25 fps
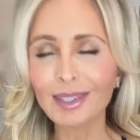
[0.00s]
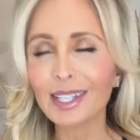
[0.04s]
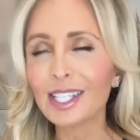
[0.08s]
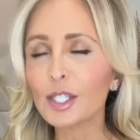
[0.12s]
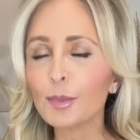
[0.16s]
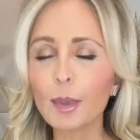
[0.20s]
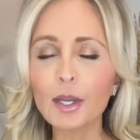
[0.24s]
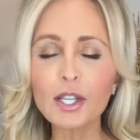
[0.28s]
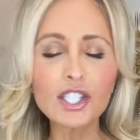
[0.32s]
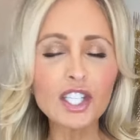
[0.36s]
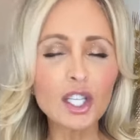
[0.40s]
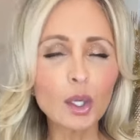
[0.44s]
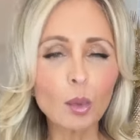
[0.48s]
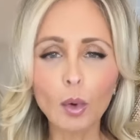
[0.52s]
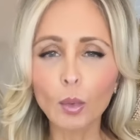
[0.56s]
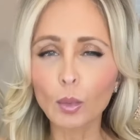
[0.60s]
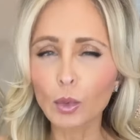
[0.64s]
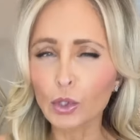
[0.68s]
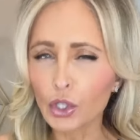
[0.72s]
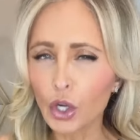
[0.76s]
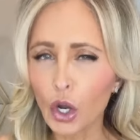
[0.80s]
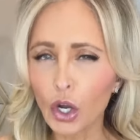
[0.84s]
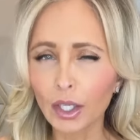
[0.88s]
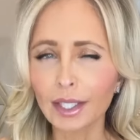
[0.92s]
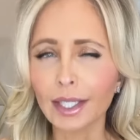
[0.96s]
especially when we're
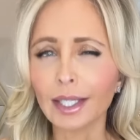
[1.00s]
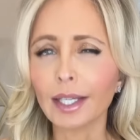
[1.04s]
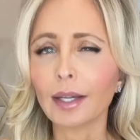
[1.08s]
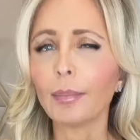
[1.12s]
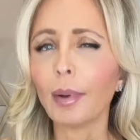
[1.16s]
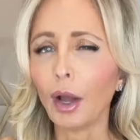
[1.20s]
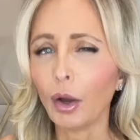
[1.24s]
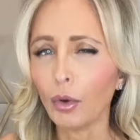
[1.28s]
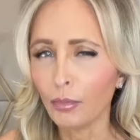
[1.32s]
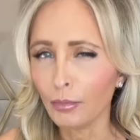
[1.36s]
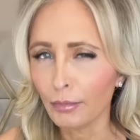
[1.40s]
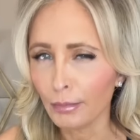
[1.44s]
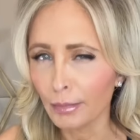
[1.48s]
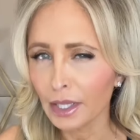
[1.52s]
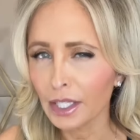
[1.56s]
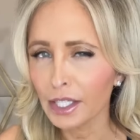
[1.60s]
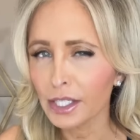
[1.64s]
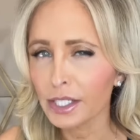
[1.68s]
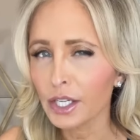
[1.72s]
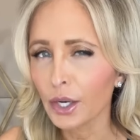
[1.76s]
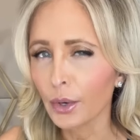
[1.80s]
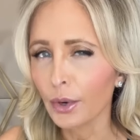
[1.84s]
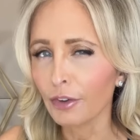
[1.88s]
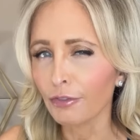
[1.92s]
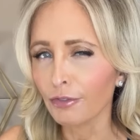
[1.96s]
talking about
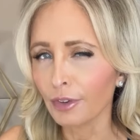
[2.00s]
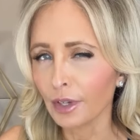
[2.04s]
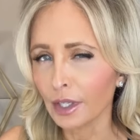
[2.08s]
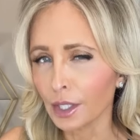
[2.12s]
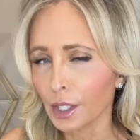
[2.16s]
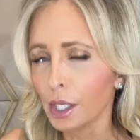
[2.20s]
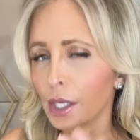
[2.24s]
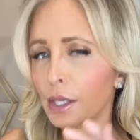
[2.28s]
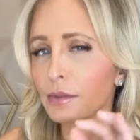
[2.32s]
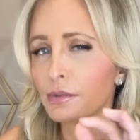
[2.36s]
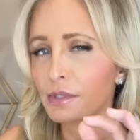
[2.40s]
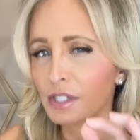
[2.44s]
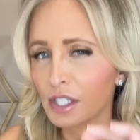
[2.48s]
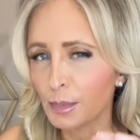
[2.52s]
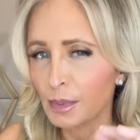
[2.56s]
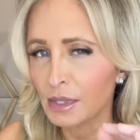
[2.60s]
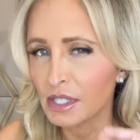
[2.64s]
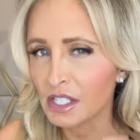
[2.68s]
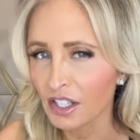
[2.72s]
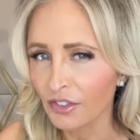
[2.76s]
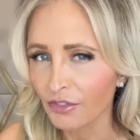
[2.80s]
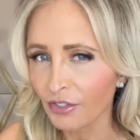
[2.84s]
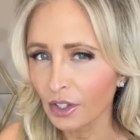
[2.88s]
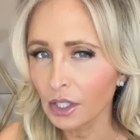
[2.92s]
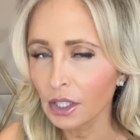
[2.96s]
military funding
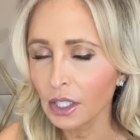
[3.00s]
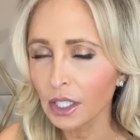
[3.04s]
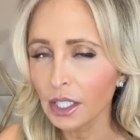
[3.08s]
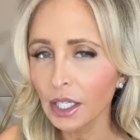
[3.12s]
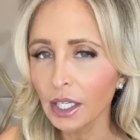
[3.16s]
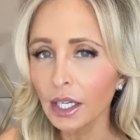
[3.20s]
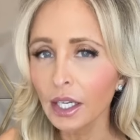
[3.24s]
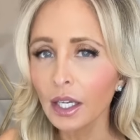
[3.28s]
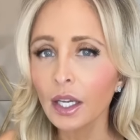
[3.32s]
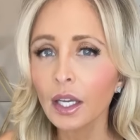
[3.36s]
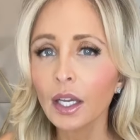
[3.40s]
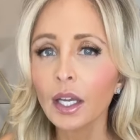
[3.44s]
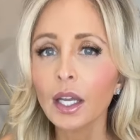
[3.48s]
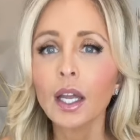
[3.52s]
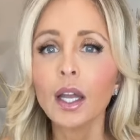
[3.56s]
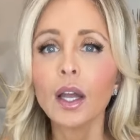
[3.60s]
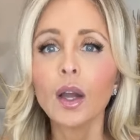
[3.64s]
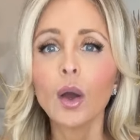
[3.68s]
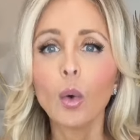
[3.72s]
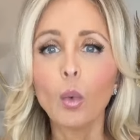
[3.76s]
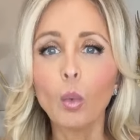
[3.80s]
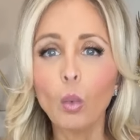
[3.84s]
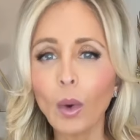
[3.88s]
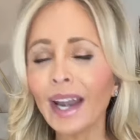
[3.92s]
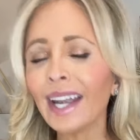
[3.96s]
specifically,
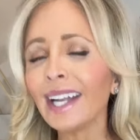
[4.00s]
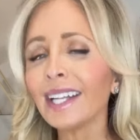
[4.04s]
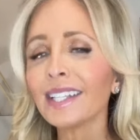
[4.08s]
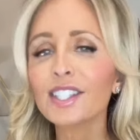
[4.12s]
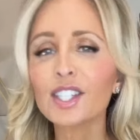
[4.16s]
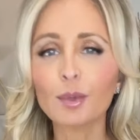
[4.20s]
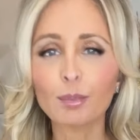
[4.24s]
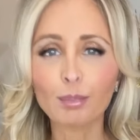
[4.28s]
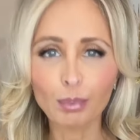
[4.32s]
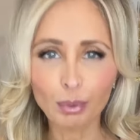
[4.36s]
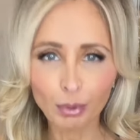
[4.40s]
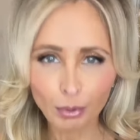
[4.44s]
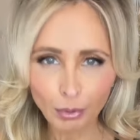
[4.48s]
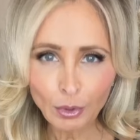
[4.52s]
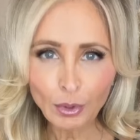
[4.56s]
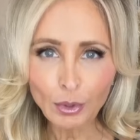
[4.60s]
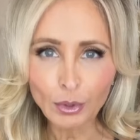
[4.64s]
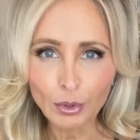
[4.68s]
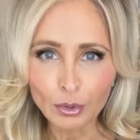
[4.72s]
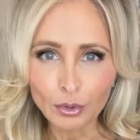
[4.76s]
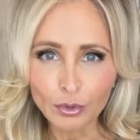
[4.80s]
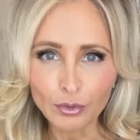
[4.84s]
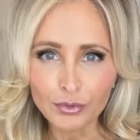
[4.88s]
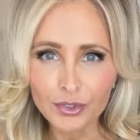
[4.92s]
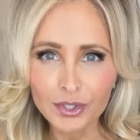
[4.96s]
when it's
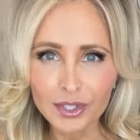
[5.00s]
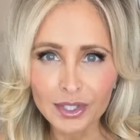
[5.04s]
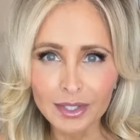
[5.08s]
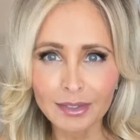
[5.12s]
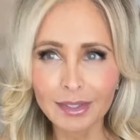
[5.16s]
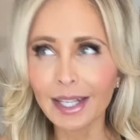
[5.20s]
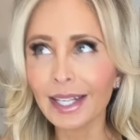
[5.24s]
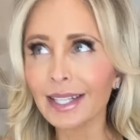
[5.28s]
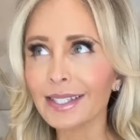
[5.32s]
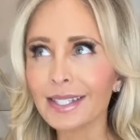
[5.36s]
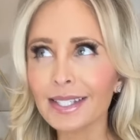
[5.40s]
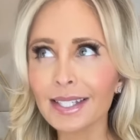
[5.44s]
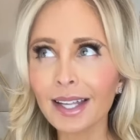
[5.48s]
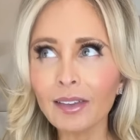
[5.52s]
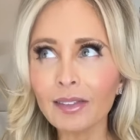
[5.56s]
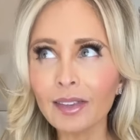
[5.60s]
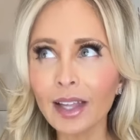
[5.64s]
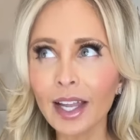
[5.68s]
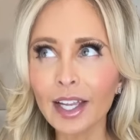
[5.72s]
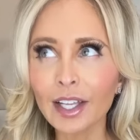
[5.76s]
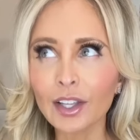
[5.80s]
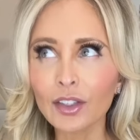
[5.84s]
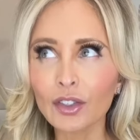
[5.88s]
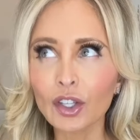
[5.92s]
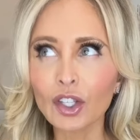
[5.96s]
approved, it's not
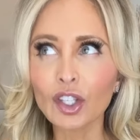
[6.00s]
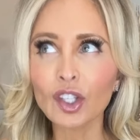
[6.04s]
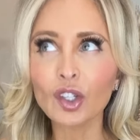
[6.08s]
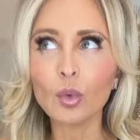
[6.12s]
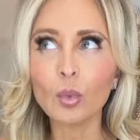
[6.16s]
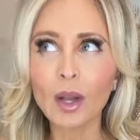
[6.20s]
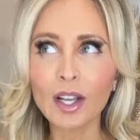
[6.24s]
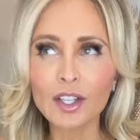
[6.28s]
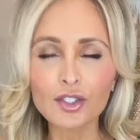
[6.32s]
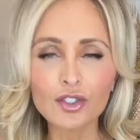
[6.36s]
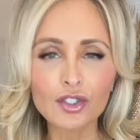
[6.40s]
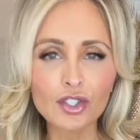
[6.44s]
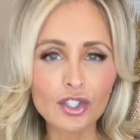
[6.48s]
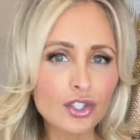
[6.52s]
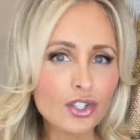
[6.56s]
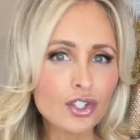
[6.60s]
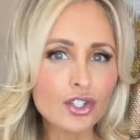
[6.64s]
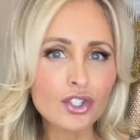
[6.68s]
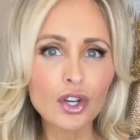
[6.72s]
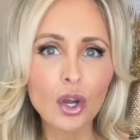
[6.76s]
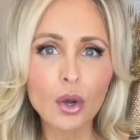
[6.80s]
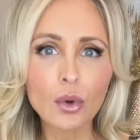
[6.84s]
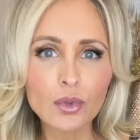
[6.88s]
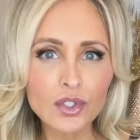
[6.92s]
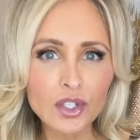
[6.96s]
like the U.S. just
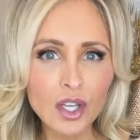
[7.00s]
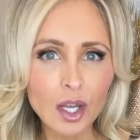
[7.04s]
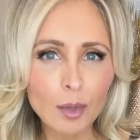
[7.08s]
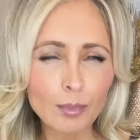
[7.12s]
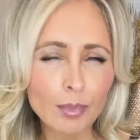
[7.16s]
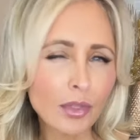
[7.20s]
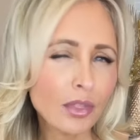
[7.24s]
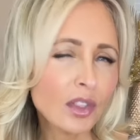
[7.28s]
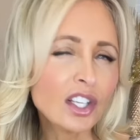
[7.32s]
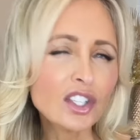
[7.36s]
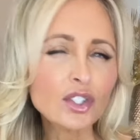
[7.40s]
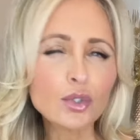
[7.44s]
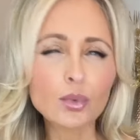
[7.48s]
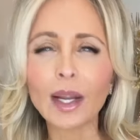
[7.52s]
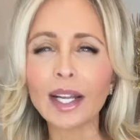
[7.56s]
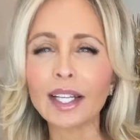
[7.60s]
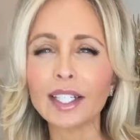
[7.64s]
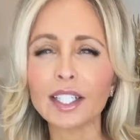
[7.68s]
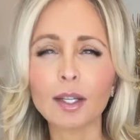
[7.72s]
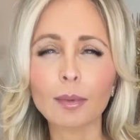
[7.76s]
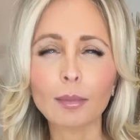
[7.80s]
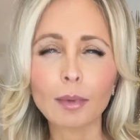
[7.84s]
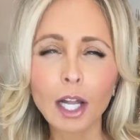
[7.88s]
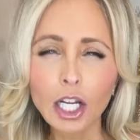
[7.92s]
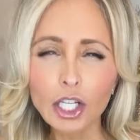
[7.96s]
shows up in these
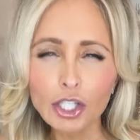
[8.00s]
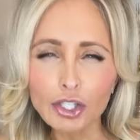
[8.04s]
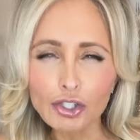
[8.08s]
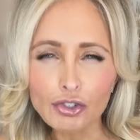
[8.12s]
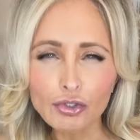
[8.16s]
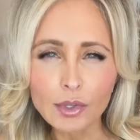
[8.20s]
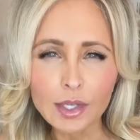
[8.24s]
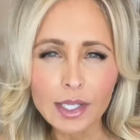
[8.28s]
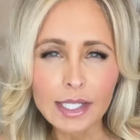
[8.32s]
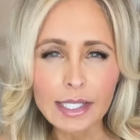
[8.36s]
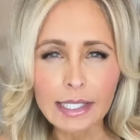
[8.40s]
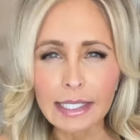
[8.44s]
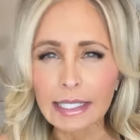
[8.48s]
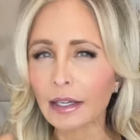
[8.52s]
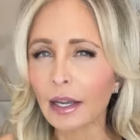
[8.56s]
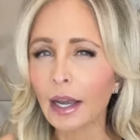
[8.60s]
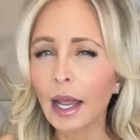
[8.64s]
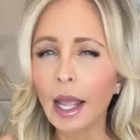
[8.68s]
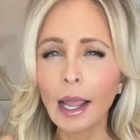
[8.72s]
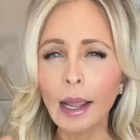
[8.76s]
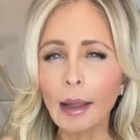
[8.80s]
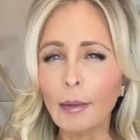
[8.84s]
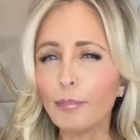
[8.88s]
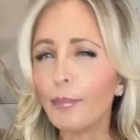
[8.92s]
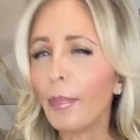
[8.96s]
random countries and
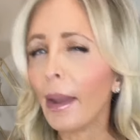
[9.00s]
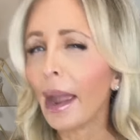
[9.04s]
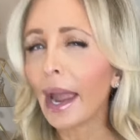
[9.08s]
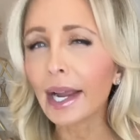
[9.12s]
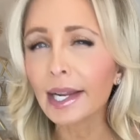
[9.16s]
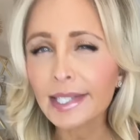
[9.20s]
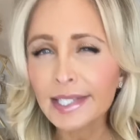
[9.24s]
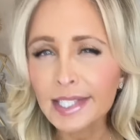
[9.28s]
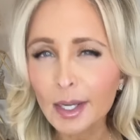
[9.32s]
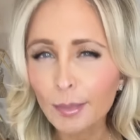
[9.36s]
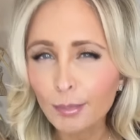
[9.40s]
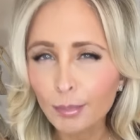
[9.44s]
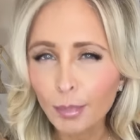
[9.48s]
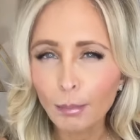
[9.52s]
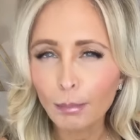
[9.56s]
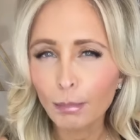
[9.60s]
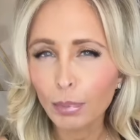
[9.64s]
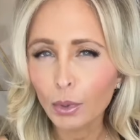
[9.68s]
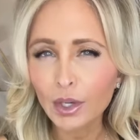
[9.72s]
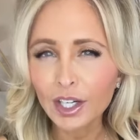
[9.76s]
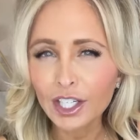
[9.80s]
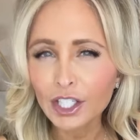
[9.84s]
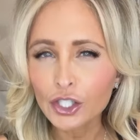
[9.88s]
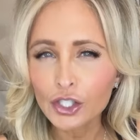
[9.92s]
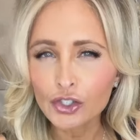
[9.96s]
backs up a
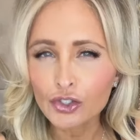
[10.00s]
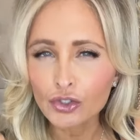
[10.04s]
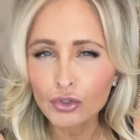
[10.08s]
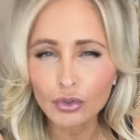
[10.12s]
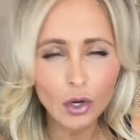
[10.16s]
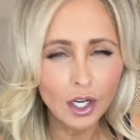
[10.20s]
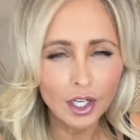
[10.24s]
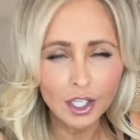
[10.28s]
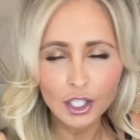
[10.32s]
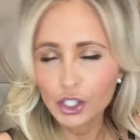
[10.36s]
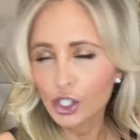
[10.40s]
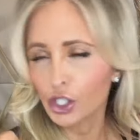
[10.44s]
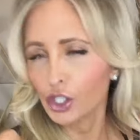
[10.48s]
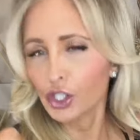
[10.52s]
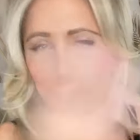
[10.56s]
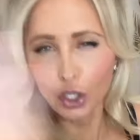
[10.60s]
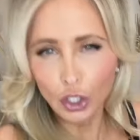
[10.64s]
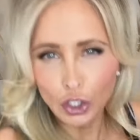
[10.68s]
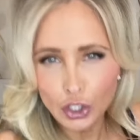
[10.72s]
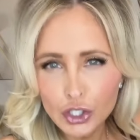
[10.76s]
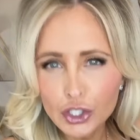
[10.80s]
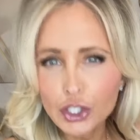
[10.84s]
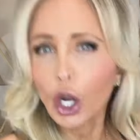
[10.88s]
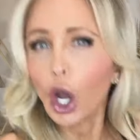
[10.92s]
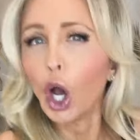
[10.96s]
Brinks truck and just
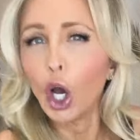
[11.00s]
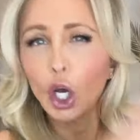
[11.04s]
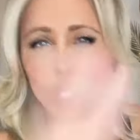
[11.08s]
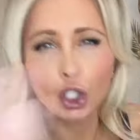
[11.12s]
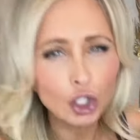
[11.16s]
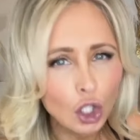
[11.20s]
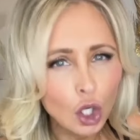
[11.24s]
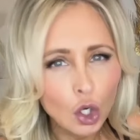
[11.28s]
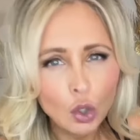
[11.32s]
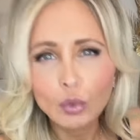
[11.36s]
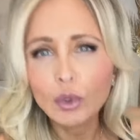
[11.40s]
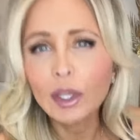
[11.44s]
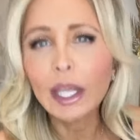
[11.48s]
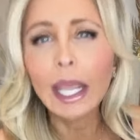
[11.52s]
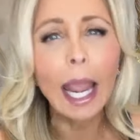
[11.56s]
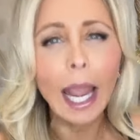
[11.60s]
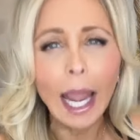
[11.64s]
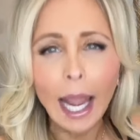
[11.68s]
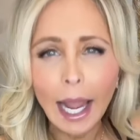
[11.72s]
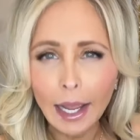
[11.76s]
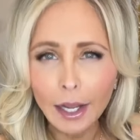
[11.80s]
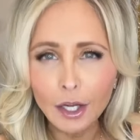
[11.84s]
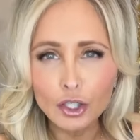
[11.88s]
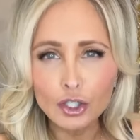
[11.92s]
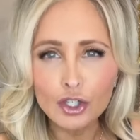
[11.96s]
starts to unload
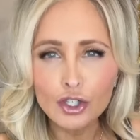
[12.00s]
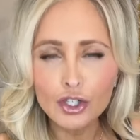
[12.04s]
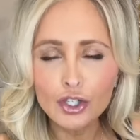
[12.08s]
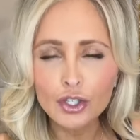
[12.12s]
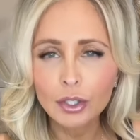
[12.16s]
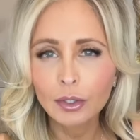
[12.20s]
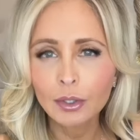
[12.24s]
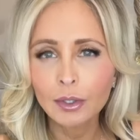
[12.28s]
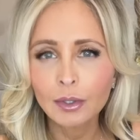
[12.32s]
cash.